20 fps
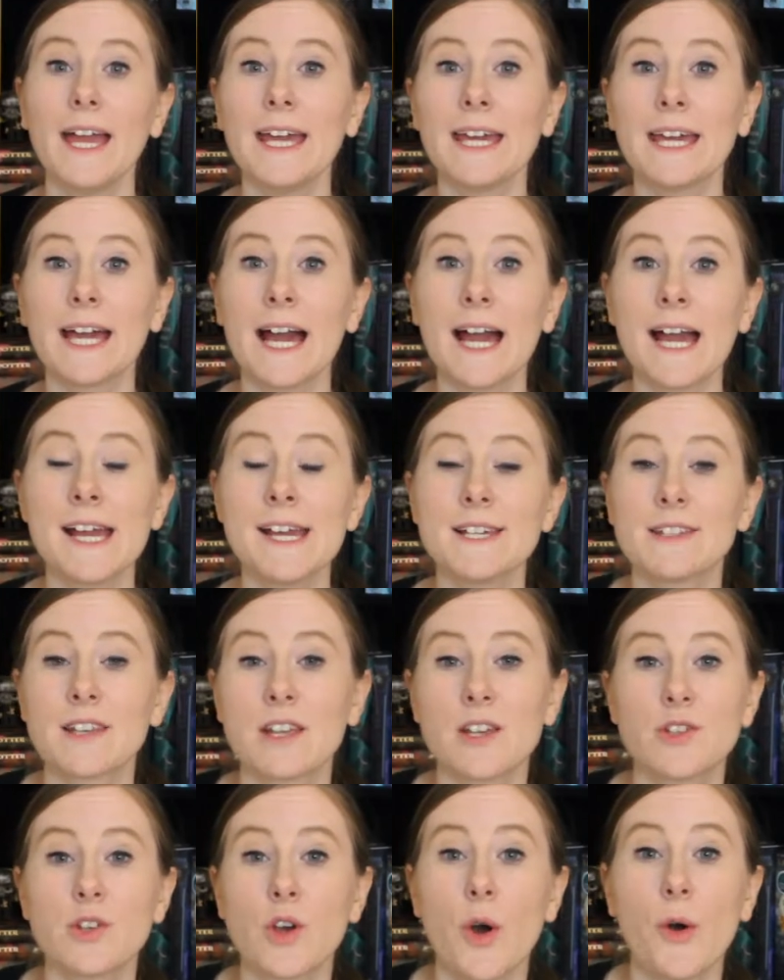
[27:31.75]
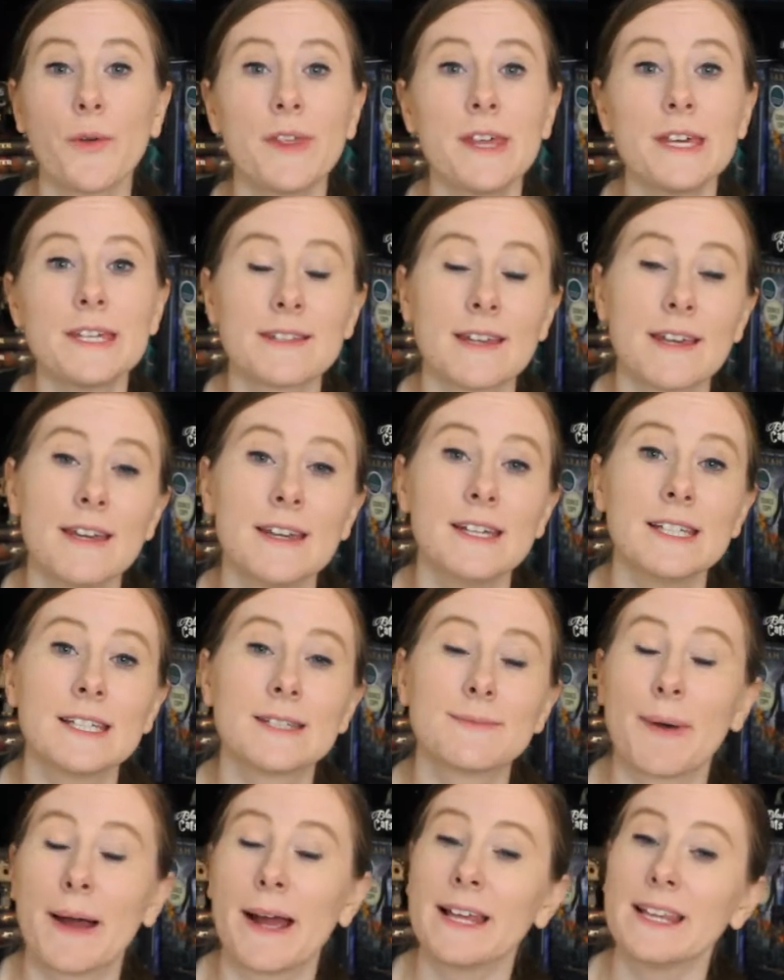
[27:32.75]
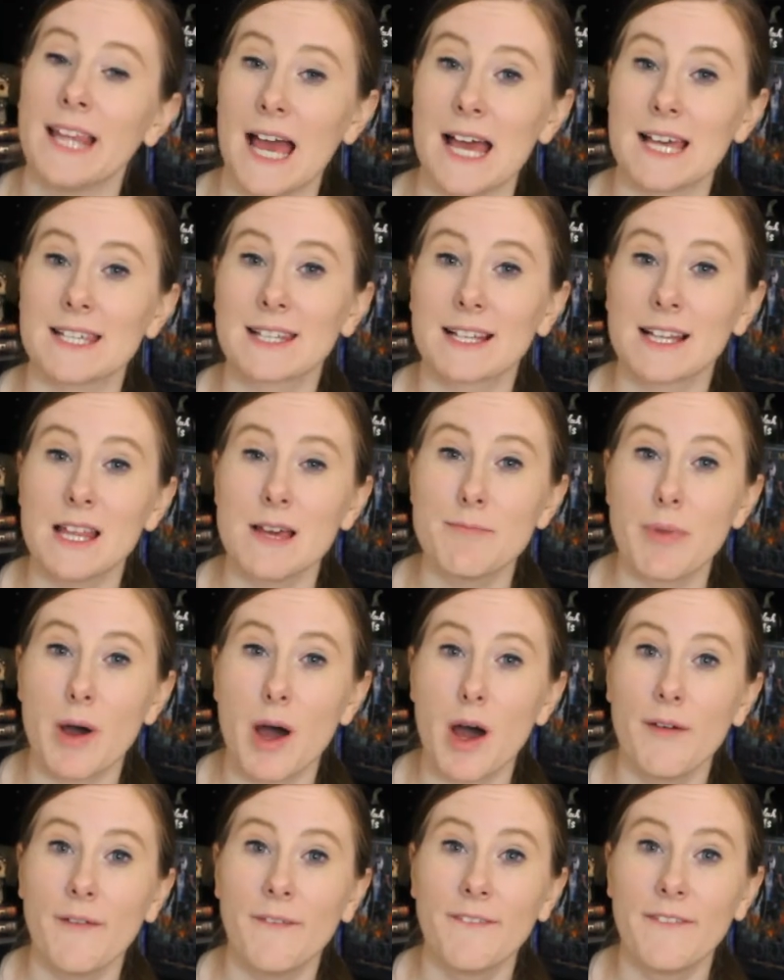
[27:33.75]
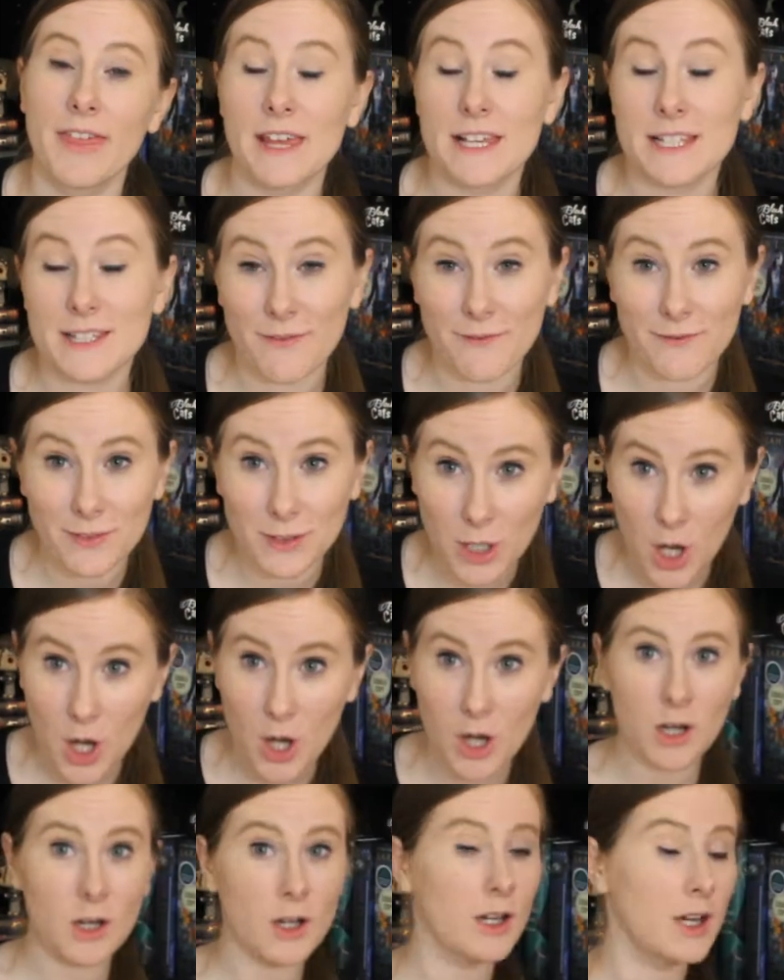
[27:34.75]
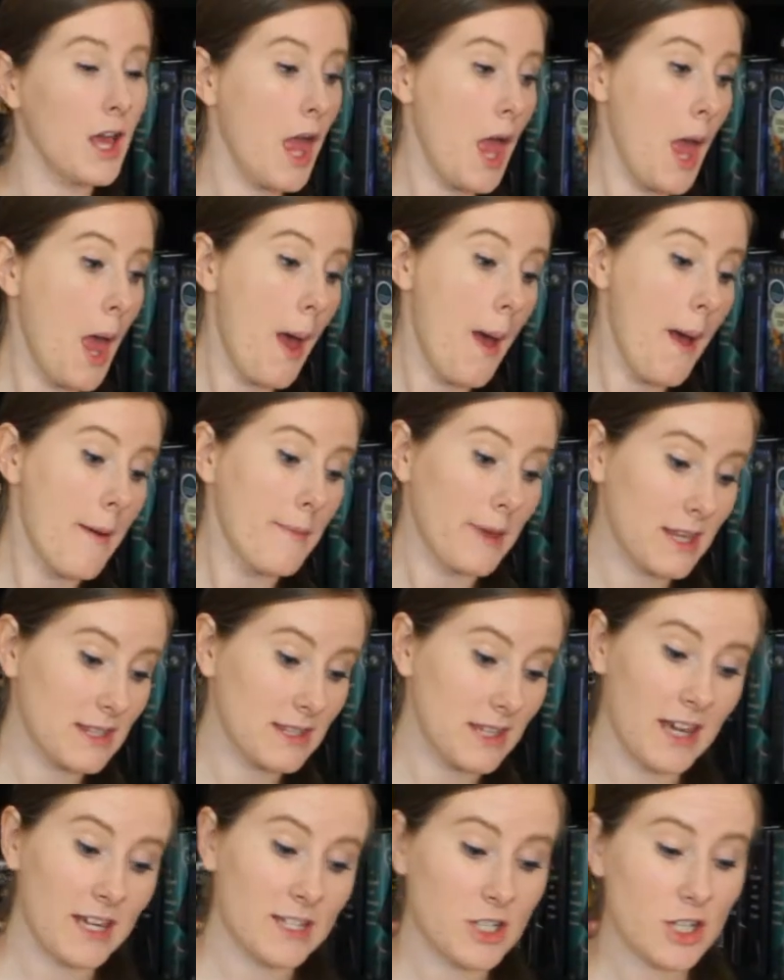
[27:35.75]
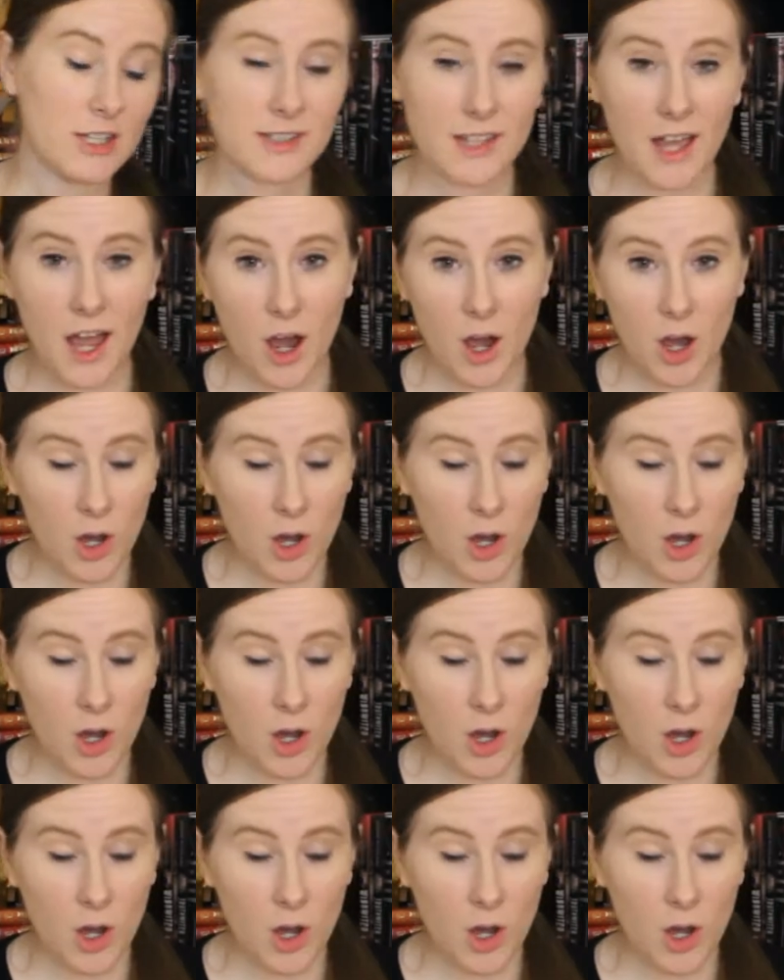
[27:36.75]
guys, so this is my last clip of this vlog because I just got